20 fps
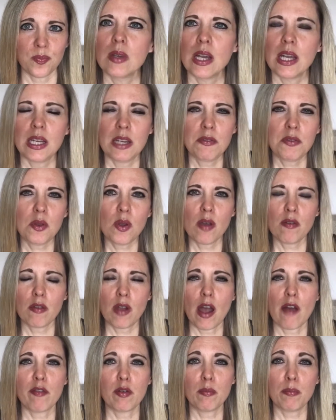And if you ever
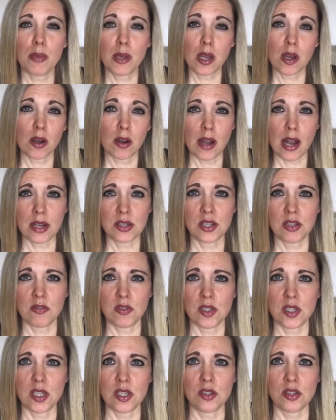have a bigger
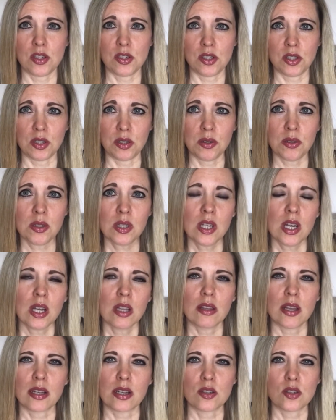activity to do,
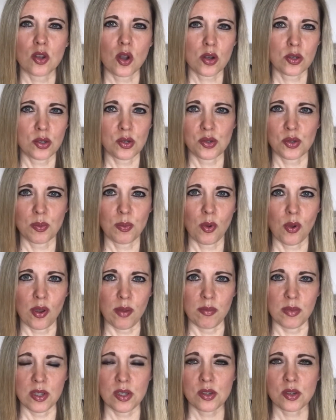like a doctor's
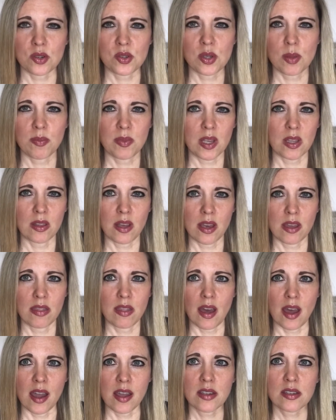appointment or something like
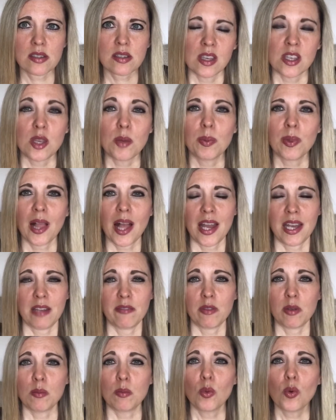that, you plan
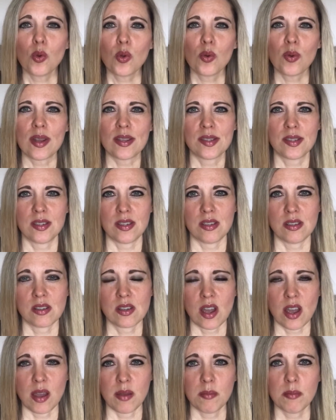even more resting
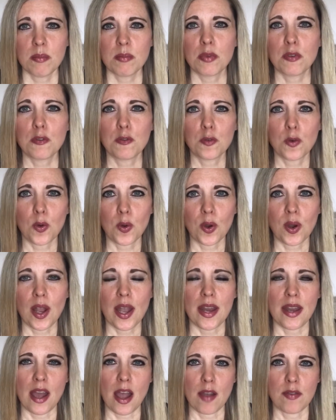time before
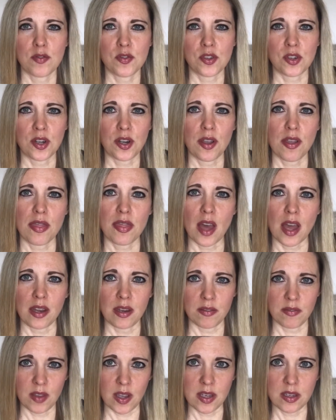and after that
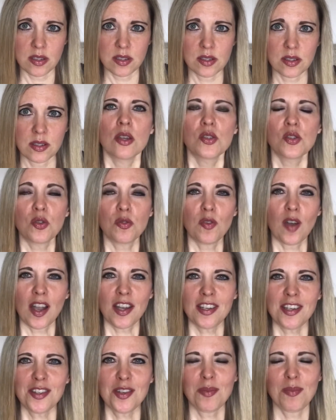event. So
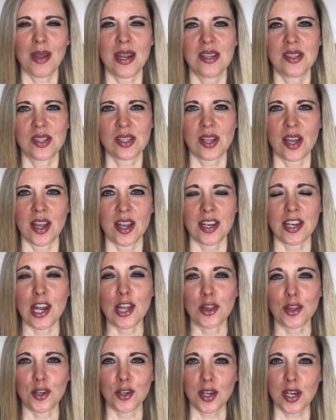finding your baseline
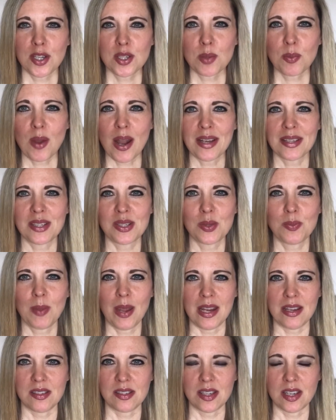and learning to practice
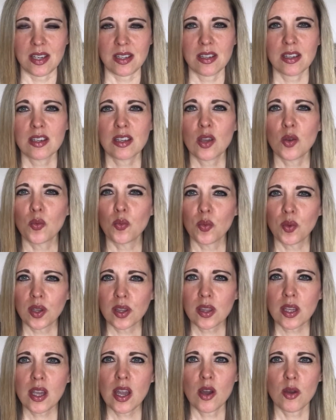pacing can
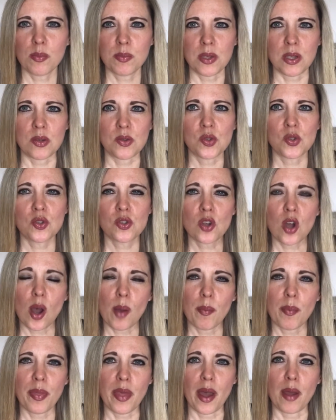really help you
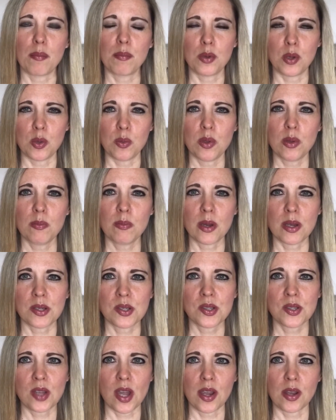stop that boom and
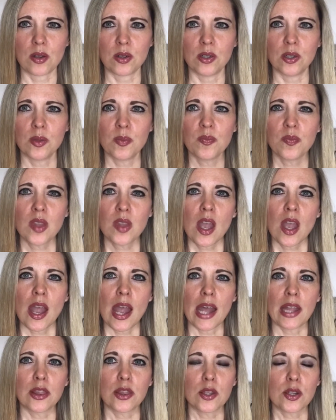bust cycle
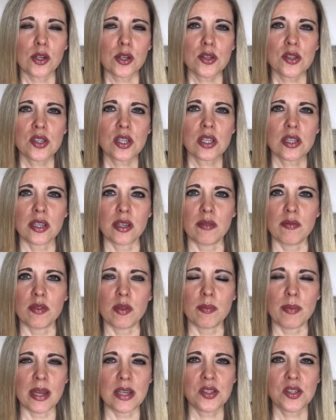and learn to live the
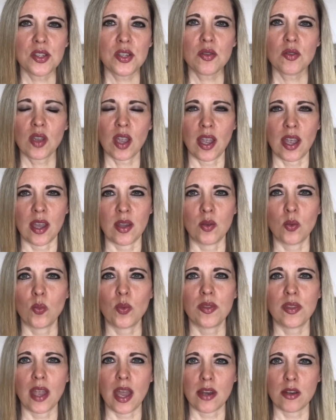best you can
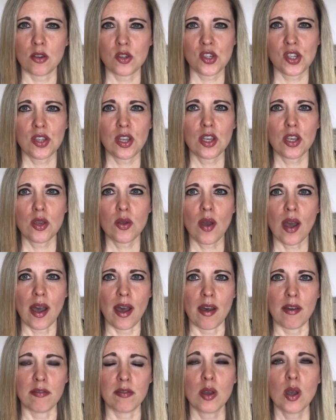with the energy that you
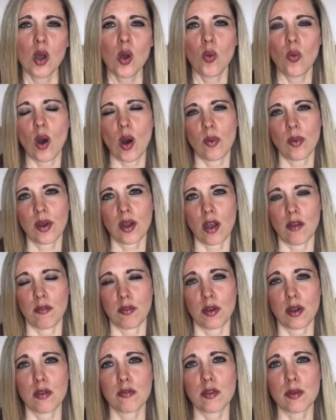have while
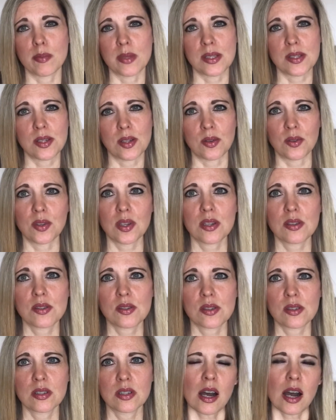recovering from this
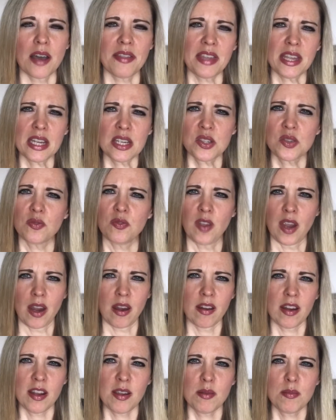illness. I think it's
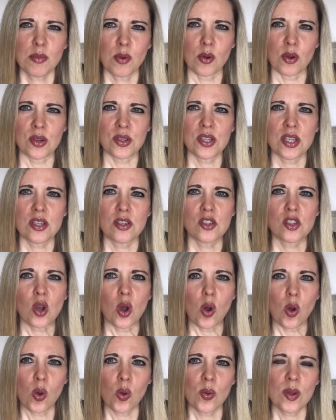very important to
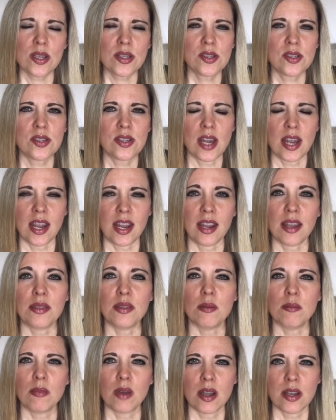always stay in
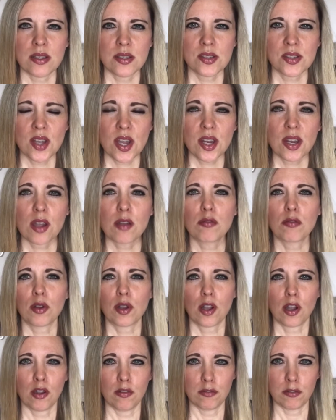the mindset of
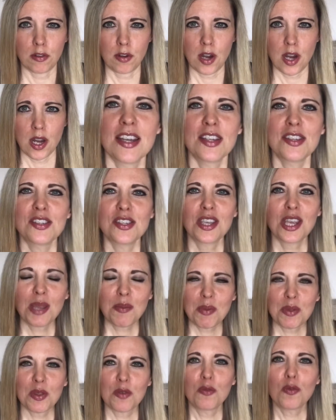recovery, to
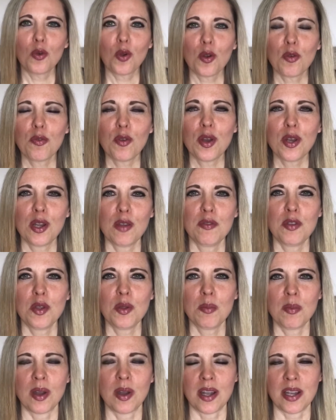keep at the forefront of your
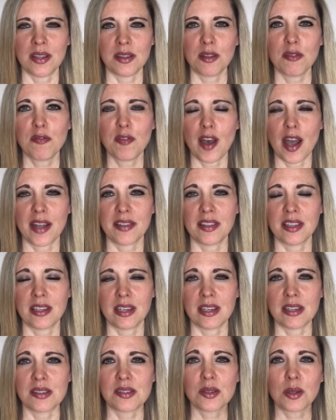mind the fact that
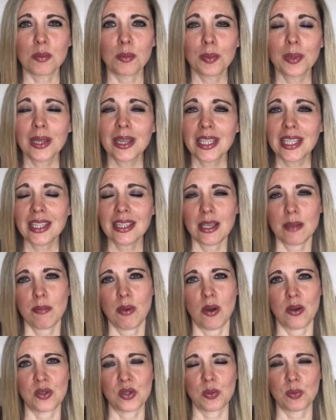it is completely
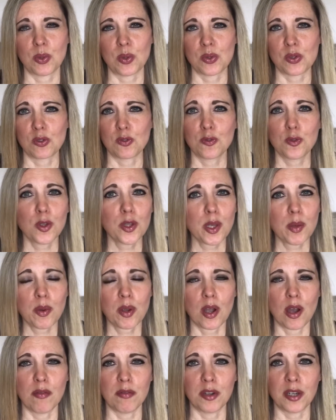possible to fully
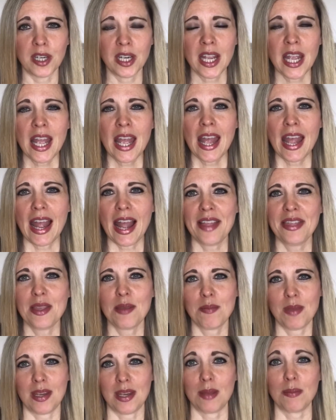recover and that
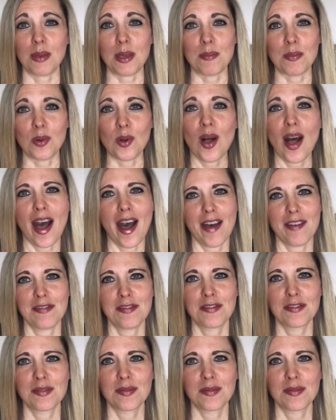many people have.